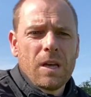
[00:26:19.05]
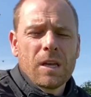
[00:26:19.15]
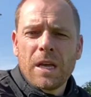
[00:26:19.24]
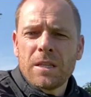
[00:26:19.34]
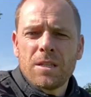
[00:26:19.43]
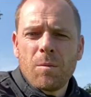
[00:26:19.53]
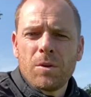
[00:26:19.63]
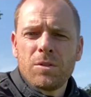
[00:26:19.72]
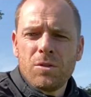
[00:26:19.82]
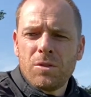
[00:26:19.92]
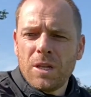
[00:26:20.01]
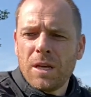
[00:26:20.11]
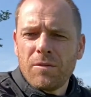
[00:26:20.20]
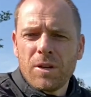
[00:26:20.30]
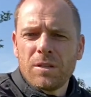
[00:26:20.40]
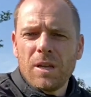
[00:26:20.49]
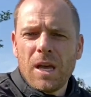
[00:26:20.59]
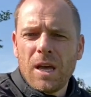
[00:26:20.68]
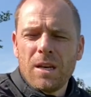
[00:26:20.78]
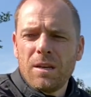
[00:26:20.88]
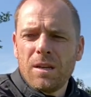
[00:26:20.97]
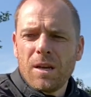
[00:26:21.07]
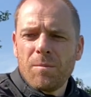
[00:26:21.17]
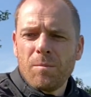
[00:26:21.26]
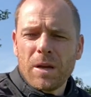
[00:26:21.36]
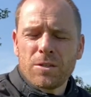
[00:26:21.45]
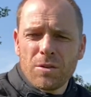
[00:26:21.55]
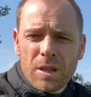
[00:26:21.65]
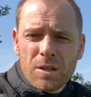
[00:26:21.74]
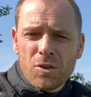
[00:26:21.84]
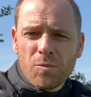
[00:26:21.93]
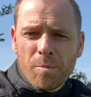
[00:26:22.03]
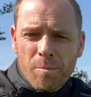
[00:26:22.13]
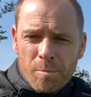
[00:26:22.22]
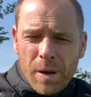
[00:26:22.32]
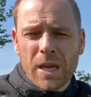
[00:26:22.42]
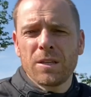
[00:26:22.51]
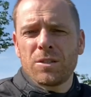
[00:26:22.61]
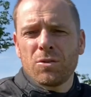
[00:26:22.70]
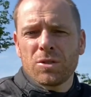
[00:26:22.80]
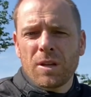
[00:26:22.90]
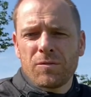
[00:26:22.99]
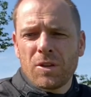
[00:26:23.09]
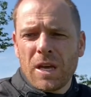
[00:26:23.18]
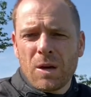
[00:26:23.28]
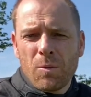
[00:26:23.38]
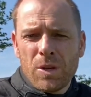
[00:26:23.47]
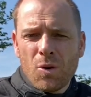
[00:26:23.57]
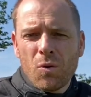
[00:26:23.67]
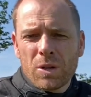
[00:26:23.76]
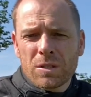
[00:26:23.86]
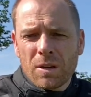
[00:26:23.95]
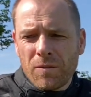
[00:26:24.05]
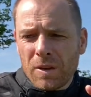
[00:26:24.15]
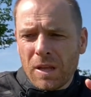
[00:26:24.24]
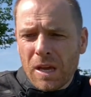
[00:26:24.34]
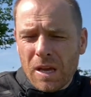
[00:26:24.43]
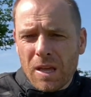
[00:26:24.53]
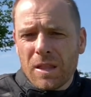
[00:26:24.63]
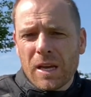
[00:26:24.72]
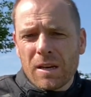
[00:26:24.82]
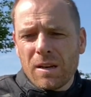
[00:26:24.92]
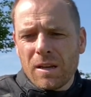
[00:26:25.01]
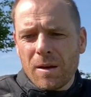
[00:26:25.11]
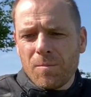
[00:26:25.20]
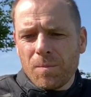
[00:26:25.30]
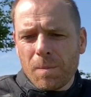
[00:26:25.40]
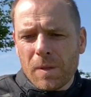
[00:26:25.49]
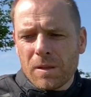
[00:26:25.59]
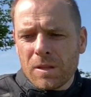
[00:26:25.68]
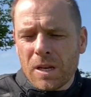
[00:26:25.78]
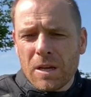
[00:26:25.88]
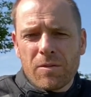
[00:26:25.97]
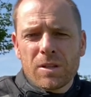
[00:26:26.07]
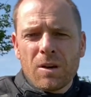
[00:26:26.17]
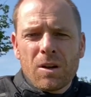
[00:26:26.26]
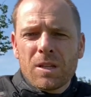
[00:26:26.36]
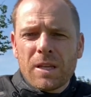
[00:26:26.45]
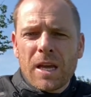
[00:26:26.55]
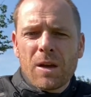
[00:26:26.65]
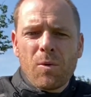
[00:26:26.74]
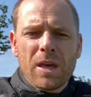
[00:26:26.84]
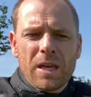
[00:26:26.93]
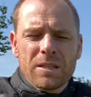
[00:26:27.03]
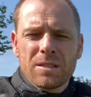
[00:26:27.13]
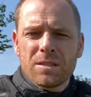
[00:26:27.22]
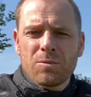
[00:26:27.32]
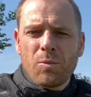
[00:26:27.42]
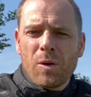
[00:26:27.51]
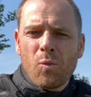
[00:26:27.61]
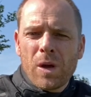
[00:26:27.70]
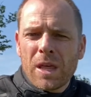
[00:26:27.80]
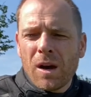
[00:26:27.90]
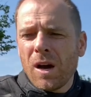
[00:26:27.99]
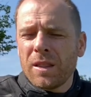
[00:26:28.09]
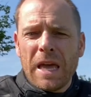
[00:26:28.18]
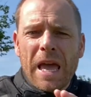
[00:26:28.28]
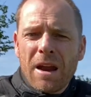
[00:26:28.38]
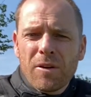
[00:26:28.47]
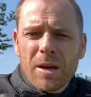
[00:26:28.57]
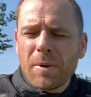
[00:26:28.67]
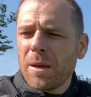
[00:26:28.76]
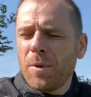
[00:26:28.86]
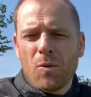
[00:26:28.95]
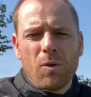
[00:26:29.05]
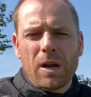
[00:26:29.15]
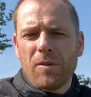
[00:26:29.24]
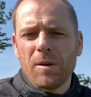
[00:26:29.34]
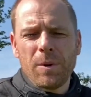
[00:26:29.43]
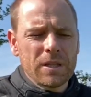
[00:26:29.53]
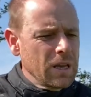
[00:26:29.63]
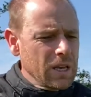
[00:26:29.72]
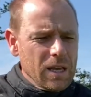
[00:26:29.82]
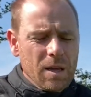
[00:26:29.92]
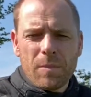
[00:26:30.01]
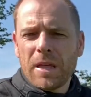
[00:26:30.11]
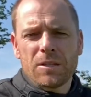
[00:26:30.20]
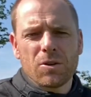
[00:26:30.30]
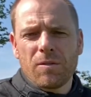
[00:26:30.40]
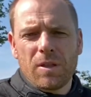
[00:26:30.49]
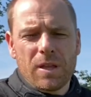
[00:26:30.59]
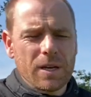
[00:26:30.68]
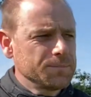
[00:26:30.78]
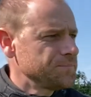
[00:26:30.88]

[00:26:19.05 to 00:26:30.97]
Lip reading: Get someone to deliver it and make sure that you package your stuff together when you order stuff, and they can deliver it on a day where they are in the area maybe or whatever. But that's sort of the thing.